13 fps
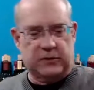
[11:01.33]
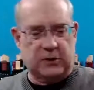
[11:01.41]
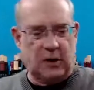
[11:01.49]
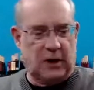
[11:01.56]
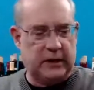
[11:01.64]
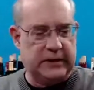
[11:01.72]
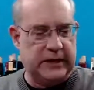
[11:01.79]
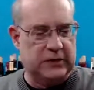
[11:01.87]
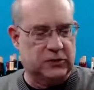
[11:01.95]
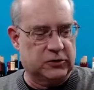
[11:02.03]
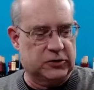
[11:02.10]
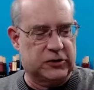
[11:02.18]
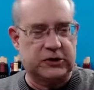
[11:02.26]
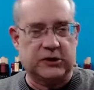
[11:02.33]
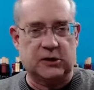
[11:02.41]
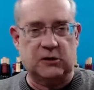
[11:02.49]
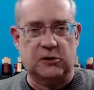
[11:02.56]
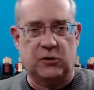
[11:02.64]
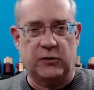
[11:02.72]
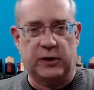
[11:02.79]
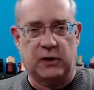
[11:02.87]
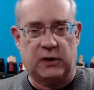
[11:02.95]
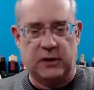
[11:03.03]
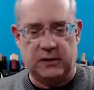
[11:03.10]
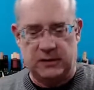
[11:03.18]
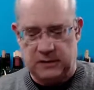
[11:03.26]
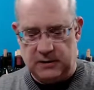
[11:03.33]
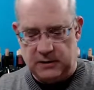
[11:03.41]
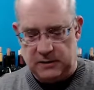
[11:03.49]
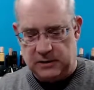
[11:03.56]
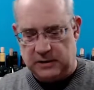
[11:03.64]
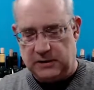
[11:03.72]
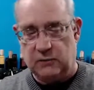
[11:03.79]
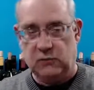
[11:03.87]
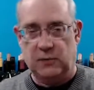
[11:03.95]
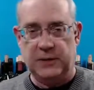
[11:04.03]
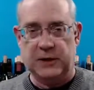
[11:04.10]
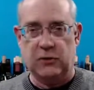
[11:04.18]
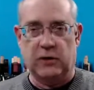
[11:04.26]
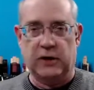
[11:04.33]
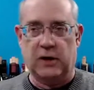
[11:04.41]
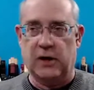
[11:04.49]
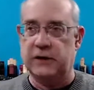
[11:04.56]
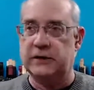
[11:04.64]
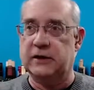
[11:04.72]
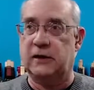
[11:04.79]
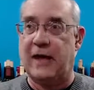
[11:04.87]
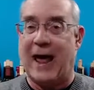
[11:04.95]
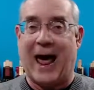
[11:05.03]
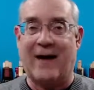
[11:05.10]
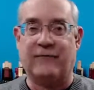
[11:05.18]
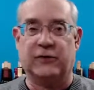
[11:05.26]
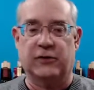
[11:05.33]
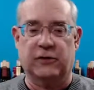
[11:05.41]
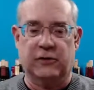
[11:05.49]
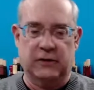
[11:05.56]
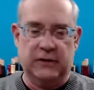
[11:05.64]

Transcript: the holidays are still going on, and they will be going on until after